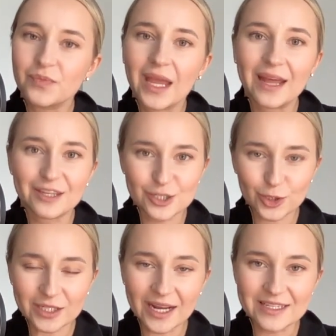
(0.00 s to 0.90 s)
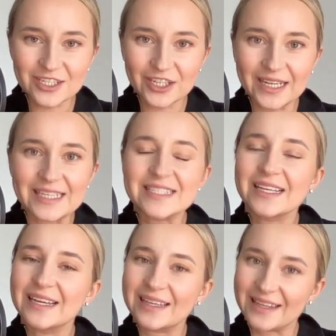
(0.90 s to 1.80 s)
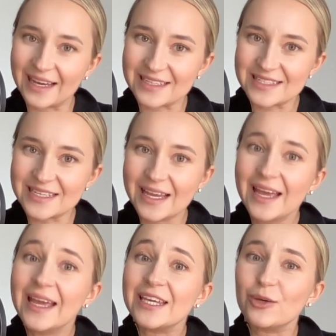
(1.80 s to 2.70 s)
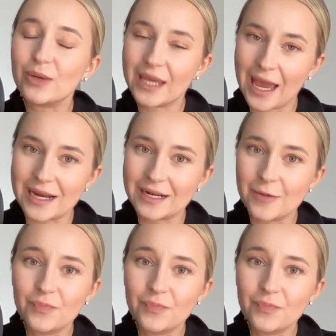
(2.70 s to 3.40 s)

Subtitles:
And the short answer is yes, you can.